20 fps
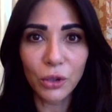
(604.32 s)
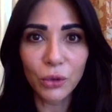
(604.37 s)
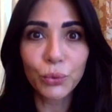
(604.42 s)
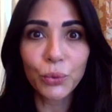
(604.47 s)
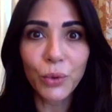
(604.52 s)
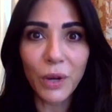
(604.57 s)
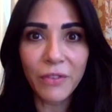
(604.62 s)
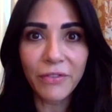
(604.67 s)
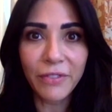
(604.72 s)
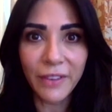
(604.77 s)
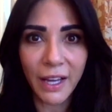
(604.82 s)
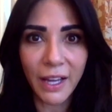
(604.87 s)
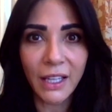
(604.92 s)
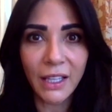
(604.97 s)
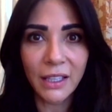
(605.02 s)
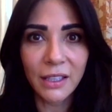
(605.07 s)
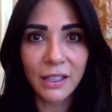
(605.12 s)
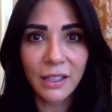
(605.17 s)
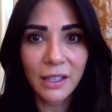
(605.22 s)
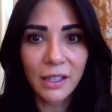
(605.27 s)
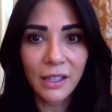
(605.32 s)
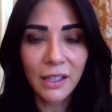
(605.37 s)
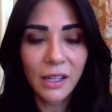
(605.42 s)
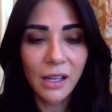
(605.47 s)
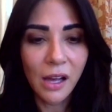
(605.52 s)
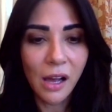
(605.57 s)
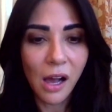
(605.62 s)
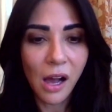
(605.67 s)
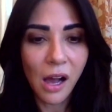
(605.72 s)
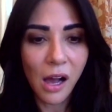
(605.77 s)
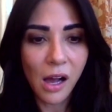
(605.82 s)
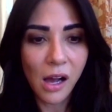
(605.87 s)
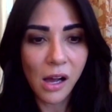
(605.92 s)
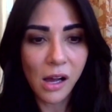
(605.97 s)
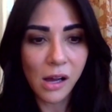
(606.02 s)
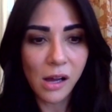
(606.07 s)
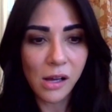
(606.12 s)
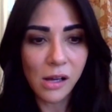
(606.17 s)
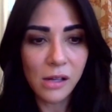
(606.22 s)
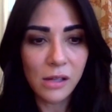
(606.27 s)
horrific
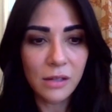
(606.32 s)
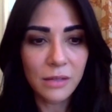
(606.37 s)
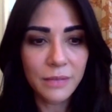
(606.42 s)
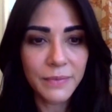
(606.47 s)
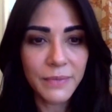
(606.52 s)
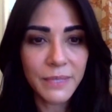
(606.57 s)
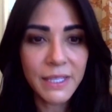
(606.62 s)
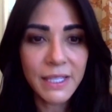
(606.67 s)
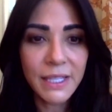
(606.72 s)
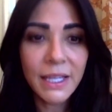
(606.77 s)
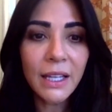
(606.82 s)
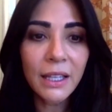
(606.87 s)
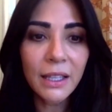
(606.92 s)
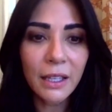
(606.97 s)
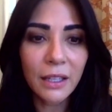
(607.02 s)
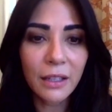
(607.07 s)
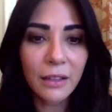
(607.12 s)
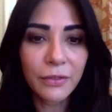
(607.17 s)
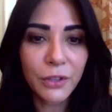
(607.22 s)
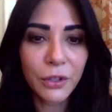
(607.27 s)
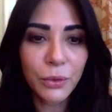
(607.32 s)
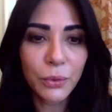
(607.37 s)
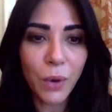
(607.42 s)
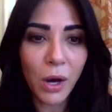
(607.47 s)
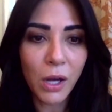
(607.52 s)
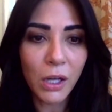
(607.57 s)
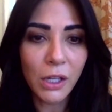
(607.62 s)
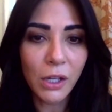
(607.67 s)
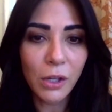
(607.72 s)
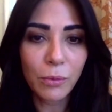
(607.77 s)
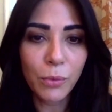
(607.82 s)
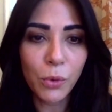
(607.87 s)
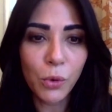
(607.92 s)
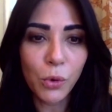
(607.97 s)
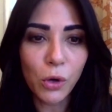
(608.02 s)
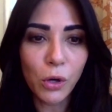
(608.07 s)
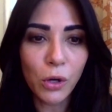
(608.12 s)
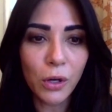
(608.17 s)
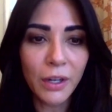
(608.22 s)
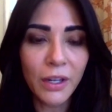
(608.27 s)
uh, scene. And if you want to know
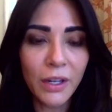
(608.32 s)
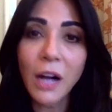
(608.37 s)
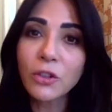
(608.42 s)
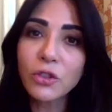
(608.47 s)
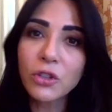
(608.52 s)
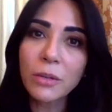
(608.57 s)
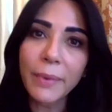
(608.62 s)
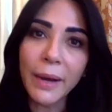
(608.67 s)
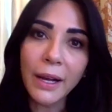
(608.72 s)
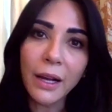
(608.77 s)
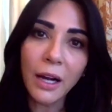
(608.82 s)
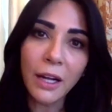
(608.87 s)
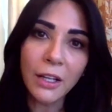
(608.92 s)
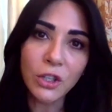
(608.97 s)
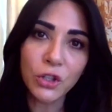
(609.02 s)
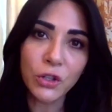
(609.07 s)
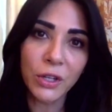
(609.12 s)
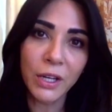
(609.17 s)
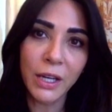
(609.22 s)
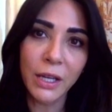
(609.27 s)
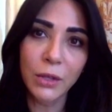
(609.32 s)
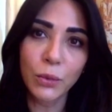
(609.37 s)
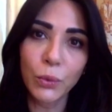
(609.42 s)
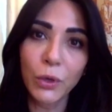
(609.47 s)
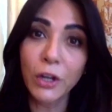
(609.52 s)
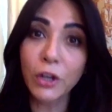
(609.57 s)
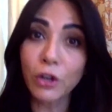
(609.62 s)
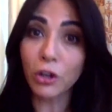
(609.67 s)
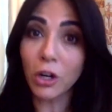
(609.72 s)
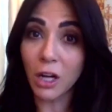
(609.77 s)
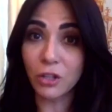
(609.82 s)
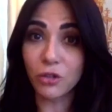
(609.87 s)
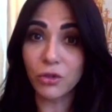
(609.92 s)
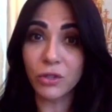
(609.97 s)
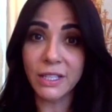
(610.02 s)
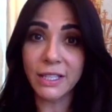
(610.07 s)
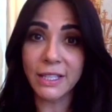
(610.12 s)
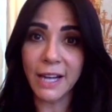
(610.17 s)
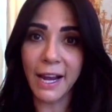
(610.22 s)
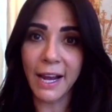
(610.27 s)
more country by country and where your
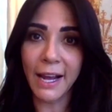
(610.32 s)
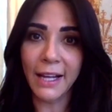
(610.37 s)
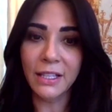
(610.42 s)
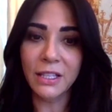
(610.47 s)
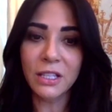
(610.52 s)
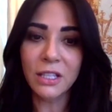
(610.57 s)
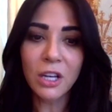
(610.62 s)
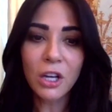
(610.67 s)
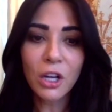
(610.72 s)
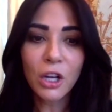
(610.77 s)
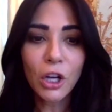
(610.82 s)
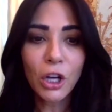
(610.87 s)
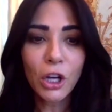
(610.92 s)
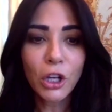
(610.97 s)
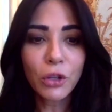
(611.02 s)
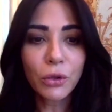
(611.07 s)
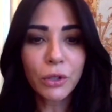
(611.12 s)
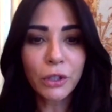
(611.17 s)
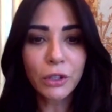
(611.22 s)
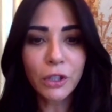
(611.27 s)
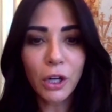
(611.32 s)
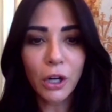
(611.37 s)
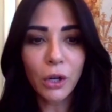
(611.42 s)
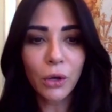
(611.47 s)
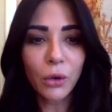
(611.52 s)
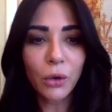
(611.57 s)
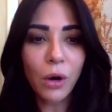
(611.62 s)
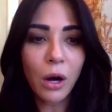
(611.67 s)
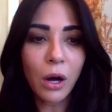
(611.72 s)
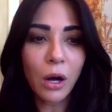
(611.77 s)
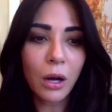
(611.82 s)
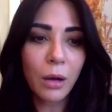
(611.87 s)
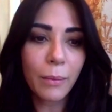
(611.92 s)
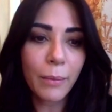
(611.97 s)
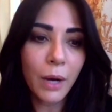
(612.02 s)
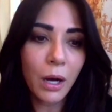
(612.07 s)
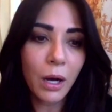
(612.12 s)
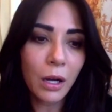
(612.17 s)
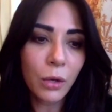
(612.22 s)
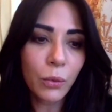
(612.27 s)
country stands, you can go
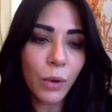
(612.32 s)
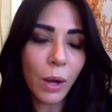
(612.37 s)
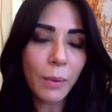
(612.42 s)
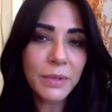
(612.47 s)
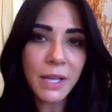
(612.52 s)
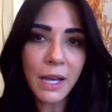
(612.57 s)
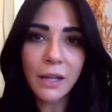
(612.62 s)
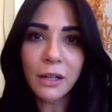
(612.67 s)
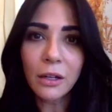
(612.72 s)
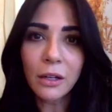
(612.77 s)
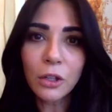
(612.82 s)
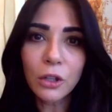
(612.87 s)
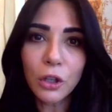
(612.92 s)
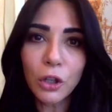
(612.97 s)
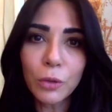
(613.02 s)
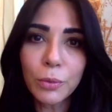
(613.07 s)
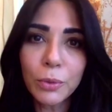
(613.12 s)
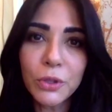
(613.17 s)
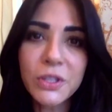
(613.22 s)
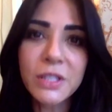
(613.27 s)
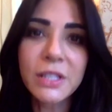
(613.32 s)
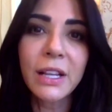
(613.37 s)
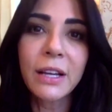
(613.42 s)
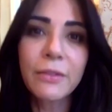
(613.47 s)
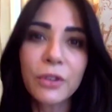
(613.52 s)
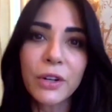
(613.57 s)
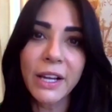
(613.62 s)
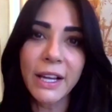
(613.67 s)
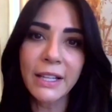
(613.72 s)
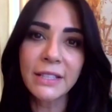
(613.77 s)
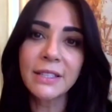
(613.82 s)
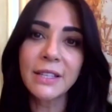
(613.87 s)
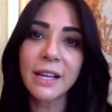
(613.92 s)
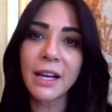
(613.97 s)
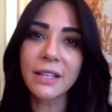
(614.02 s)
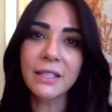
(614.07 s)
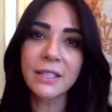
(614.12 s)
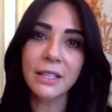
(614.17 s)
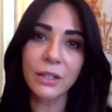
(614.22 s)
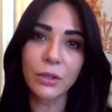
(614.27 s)
um, on a website called Global Slavery
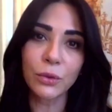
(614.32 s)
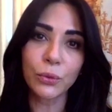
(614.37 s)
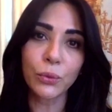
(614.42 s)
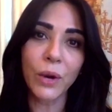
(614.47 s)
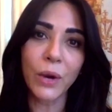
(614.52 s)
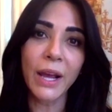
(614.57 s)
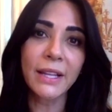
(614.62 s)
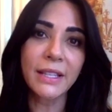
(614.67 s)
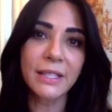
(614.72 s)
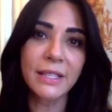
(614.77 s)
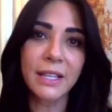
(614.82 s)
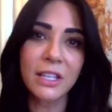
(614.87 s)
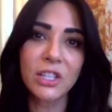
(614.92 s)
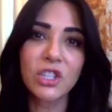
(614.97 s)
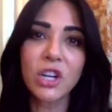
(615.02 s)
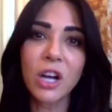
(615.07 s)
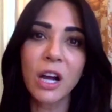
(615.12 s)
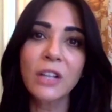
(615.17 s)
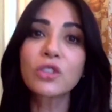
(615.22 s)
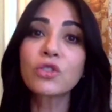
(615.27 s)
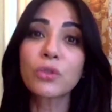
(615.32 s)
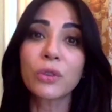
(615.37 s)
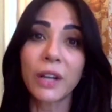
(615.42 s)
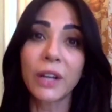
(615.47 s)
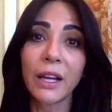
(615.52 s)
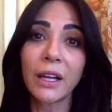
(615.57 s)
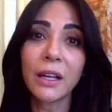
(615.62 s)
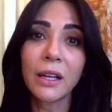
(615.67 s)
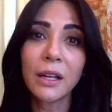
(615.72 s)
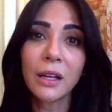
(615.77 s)
Index, and it rates each country